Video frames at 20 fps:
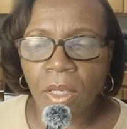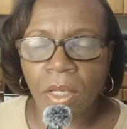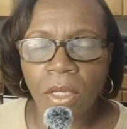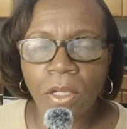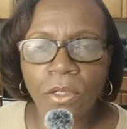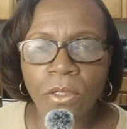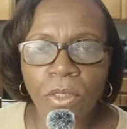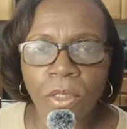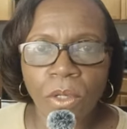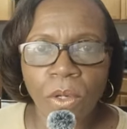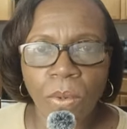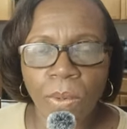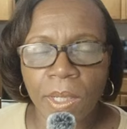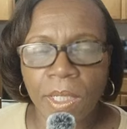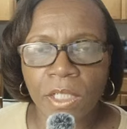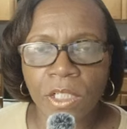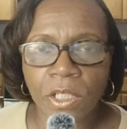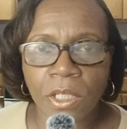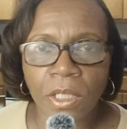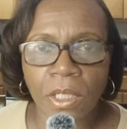Here's the
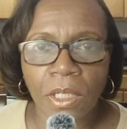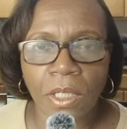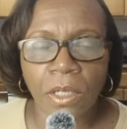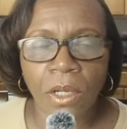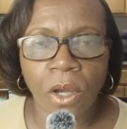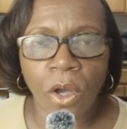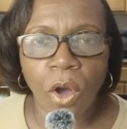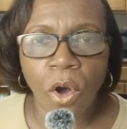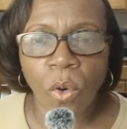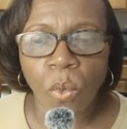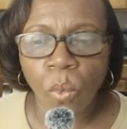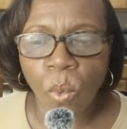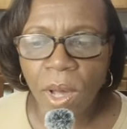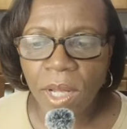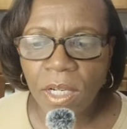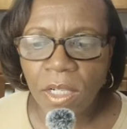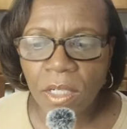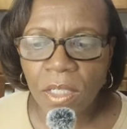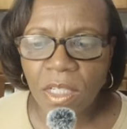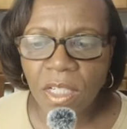question
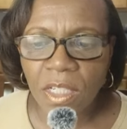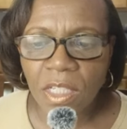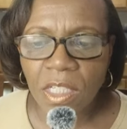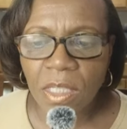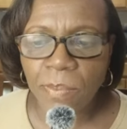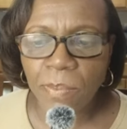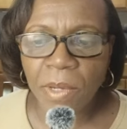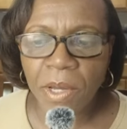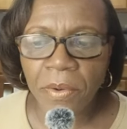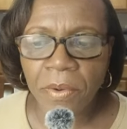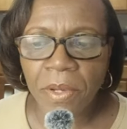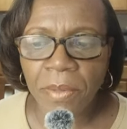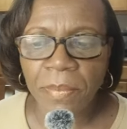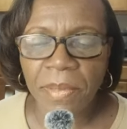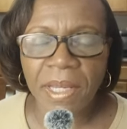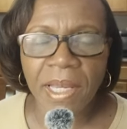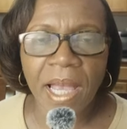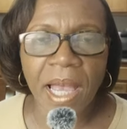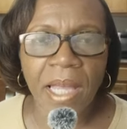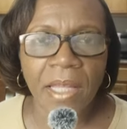what is the spirit
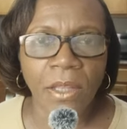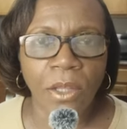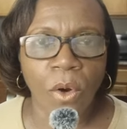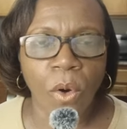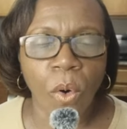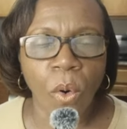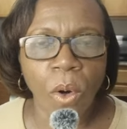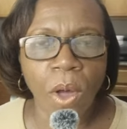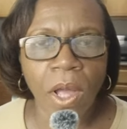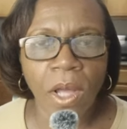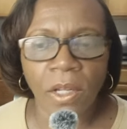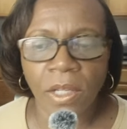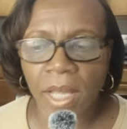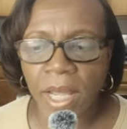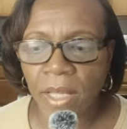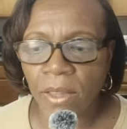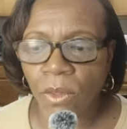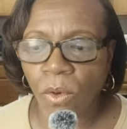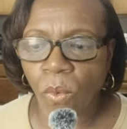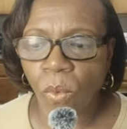behind the oil
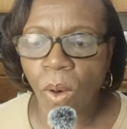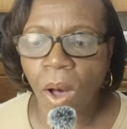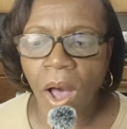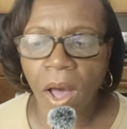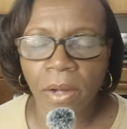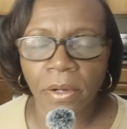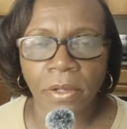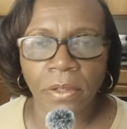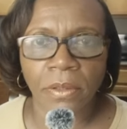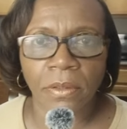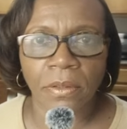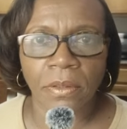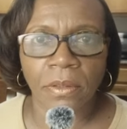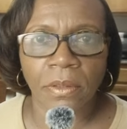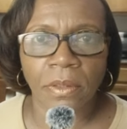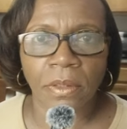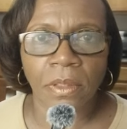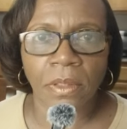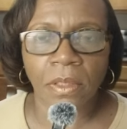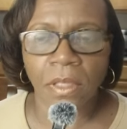and the water
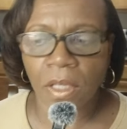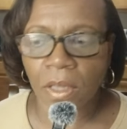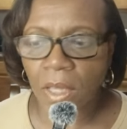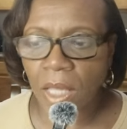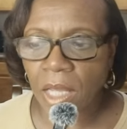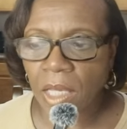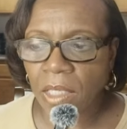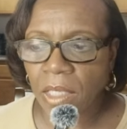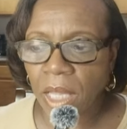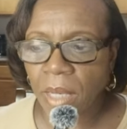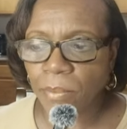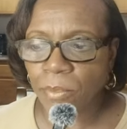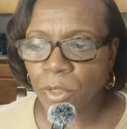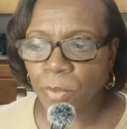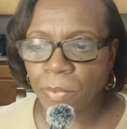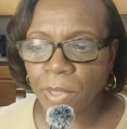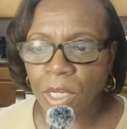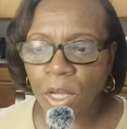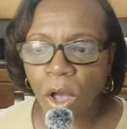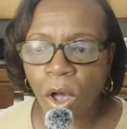that they claim
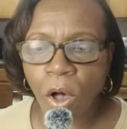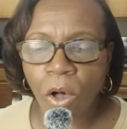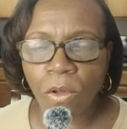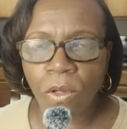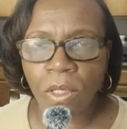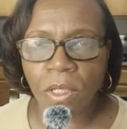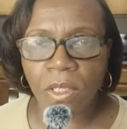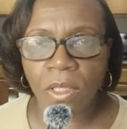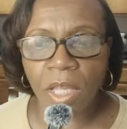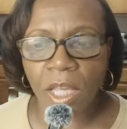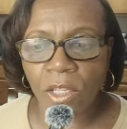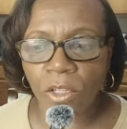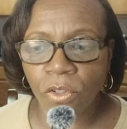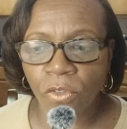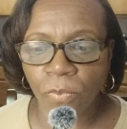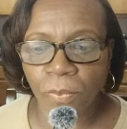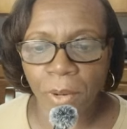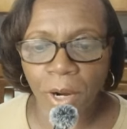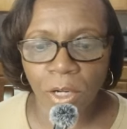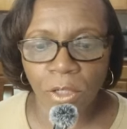to be holy that
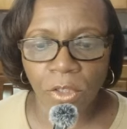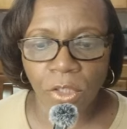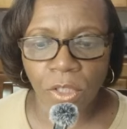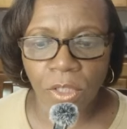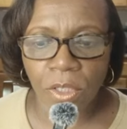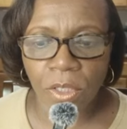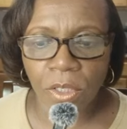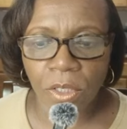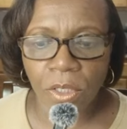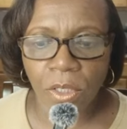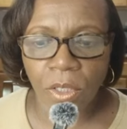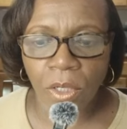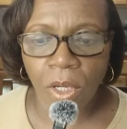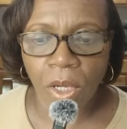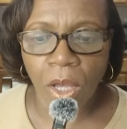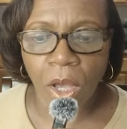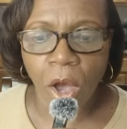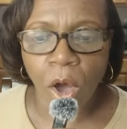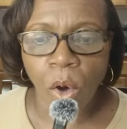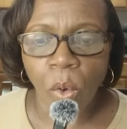you've purchased?
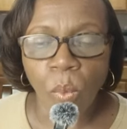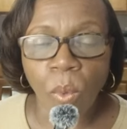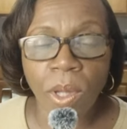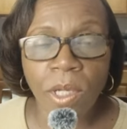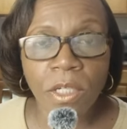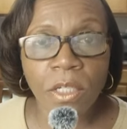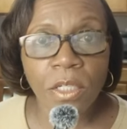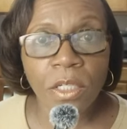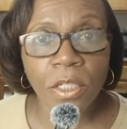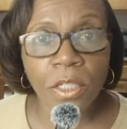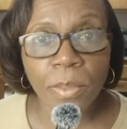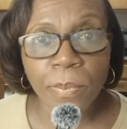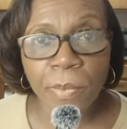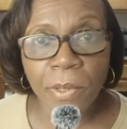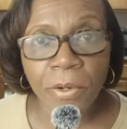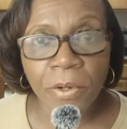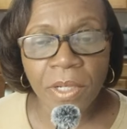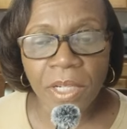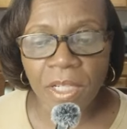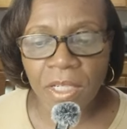What is the
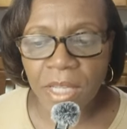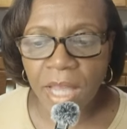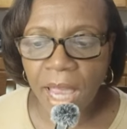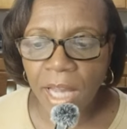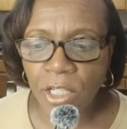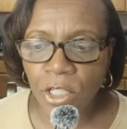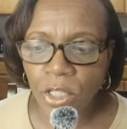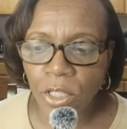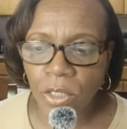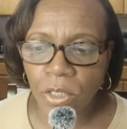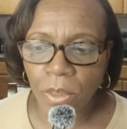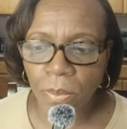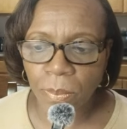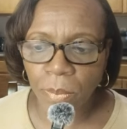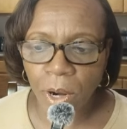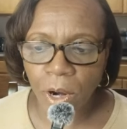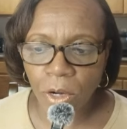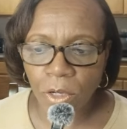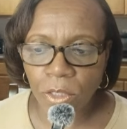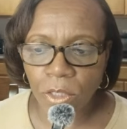spirit attached to the
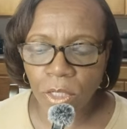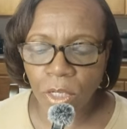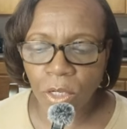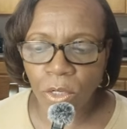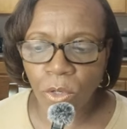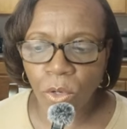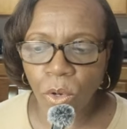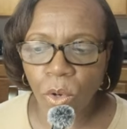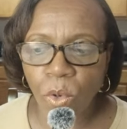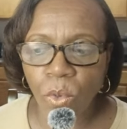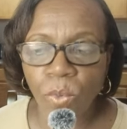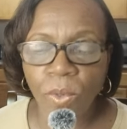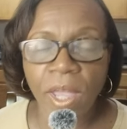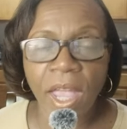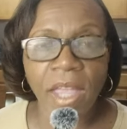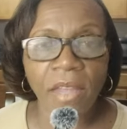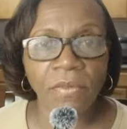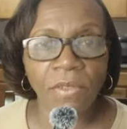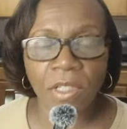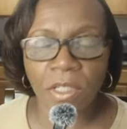person who
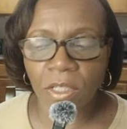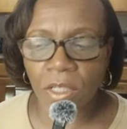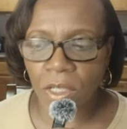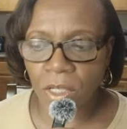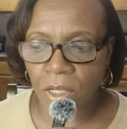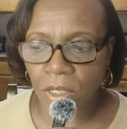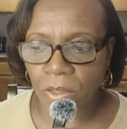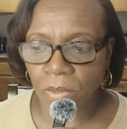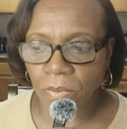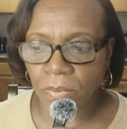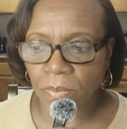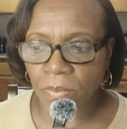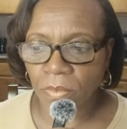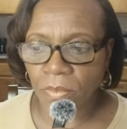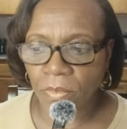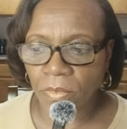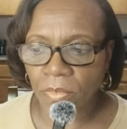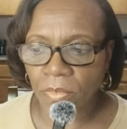gave it to you?